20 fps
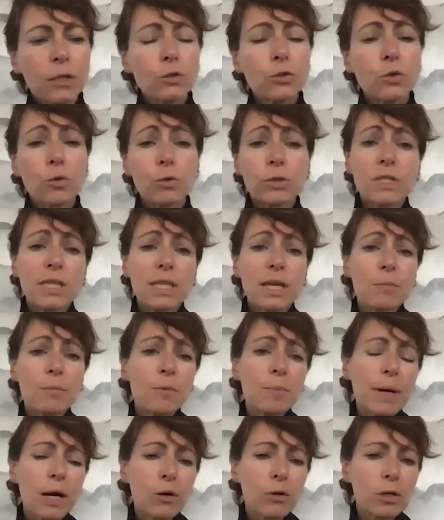talk to them
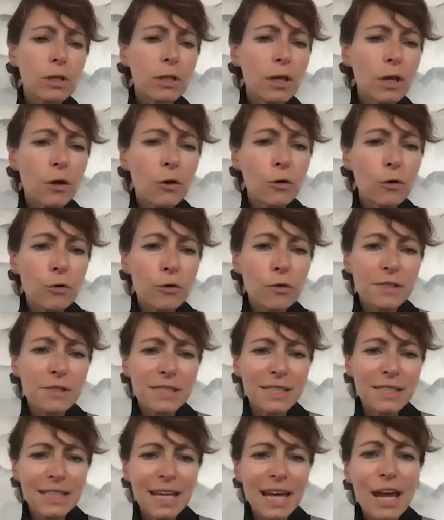about clothes
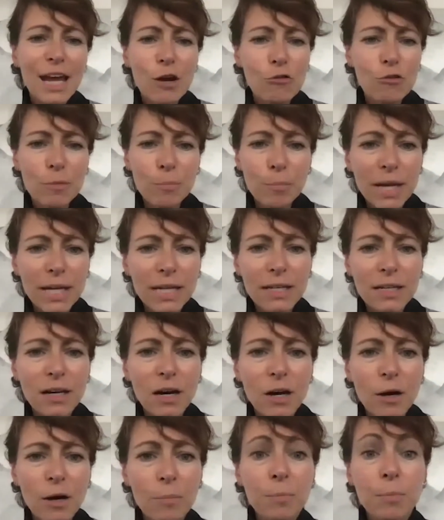and hair and
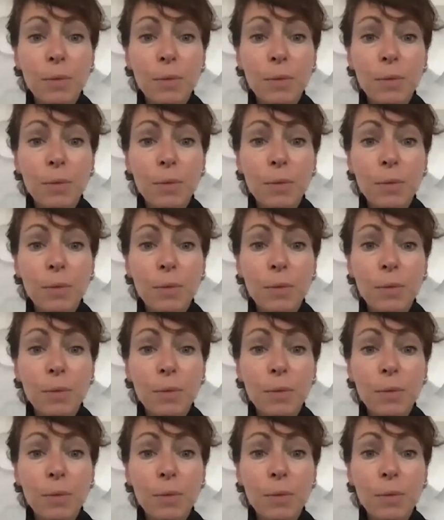makeup.